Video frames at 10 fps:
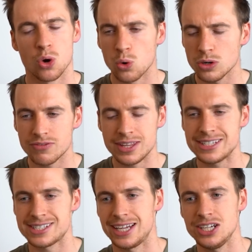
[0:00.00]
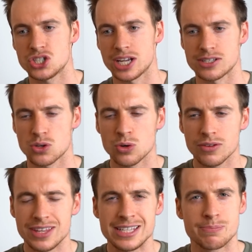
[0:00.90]
All of these teachings, all
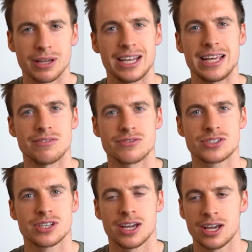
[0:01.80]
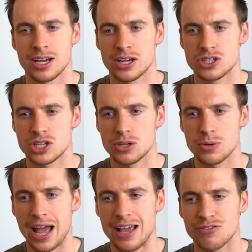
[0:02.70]
of these beliefs,
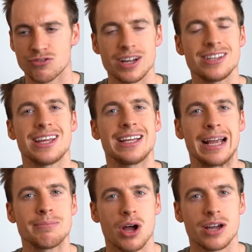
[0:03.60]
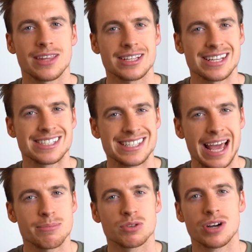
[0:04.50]
to a free-thinking mind that's
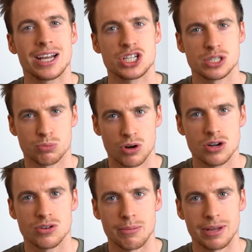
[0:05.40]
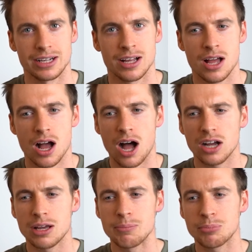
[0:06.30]
escaped religious programming,
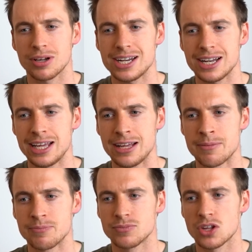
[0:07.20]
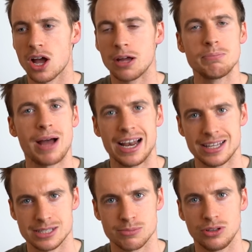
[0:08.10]
are completely
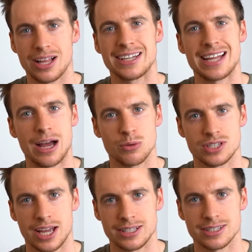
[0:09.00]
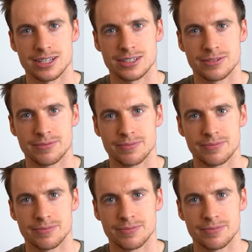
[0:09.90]
unpalatable and outdated.